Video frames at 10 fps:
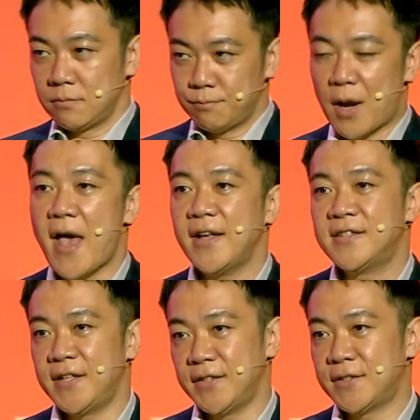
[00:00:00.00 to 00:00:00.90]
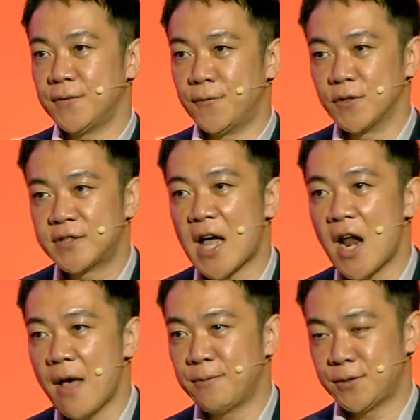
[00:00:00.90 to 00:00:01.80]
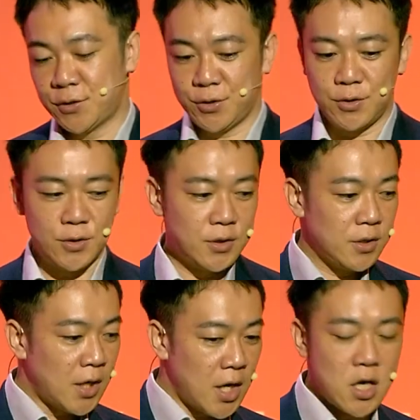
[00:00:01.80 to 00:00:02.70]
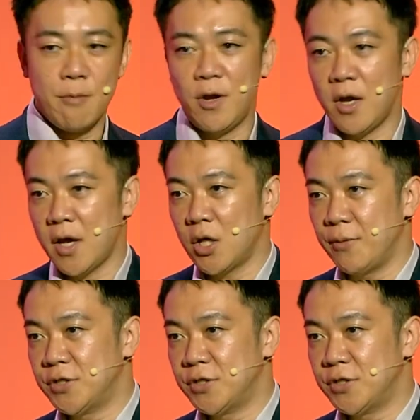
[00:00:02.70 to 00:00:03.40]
places for startups to communicate